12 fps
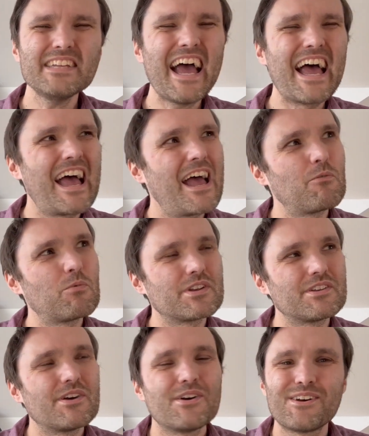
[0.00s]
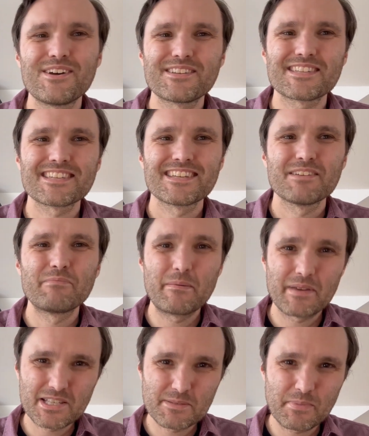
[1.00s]
Yeah, it wouldn't hurt.
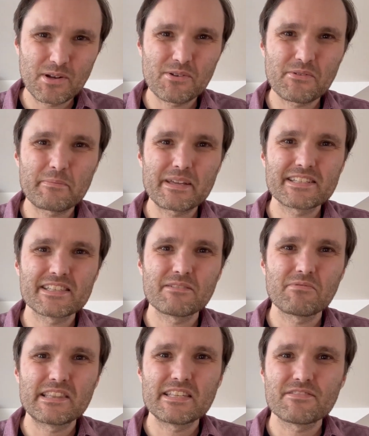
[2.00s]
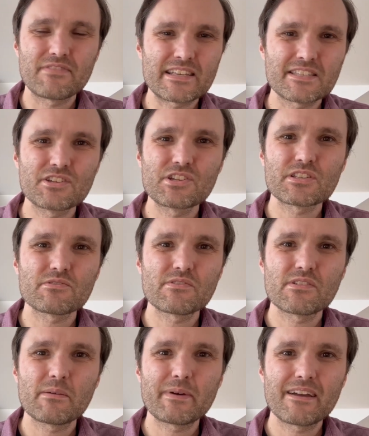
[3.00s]
Maybe explore a bit, see what these vestiges are
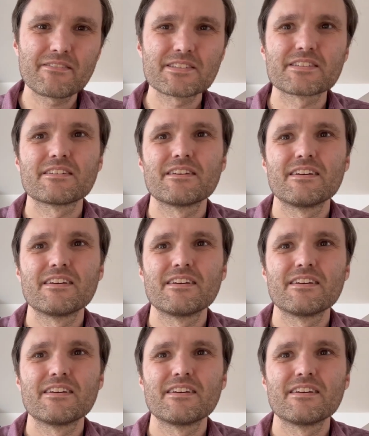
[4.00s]
all about."